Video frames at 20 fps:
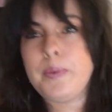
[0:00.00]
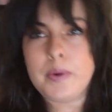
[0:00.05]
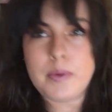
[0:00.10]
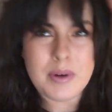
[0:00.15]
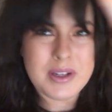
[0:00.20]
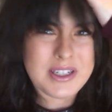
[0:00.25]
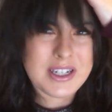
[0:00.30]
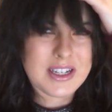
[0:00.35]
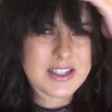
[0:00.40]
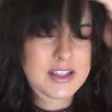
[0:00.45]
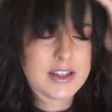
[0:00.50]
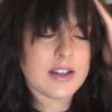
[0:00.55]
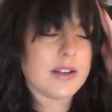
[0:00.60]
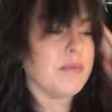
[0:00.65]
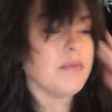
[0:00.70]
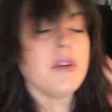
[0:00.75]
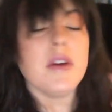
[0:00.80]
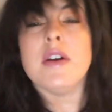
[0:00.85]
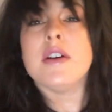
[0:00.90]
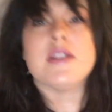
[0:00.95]
What day is it?
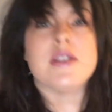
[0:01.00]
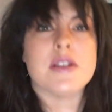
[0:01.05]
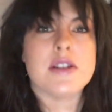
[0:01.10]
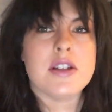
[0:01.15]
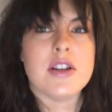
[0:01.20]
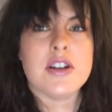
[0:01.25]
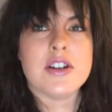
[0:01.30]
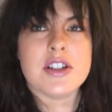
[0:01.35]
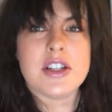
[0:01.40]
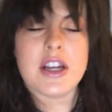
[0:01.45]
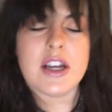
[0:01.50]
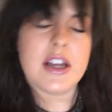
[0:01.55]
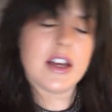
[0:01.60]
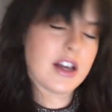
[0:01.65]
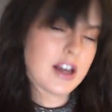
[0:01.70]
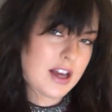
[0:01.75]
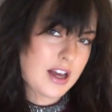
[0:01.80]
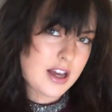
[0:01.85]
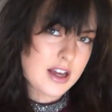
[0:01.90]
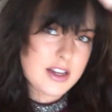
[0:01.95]
So it's
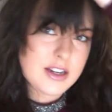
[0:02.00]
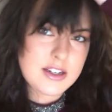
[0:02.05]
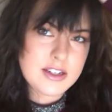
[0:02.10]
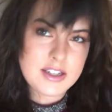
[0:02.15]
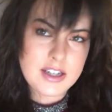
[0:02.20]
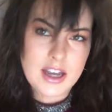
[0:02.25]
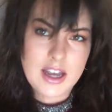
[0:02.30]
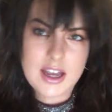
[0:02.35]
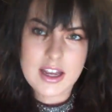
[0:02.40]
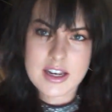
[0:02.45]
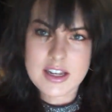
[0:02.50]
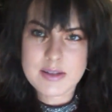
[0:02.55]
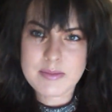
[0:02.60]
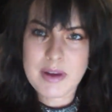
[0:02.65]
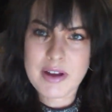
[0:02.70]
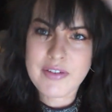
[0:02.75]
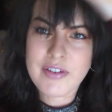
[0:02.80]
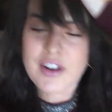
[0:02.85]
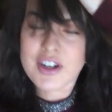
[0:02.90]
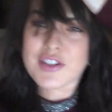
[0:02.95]
Thursday and it is
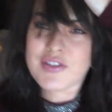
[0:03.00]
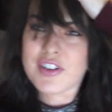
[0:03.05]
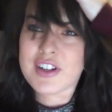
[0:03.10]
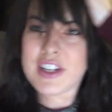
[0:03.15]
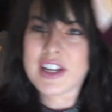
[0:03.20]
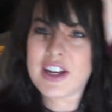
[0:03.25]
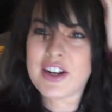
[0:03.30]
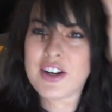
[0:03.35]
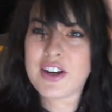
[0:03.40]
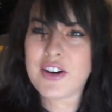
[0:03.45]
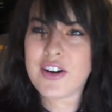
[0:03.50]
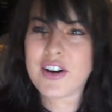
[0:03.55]
my first full day in New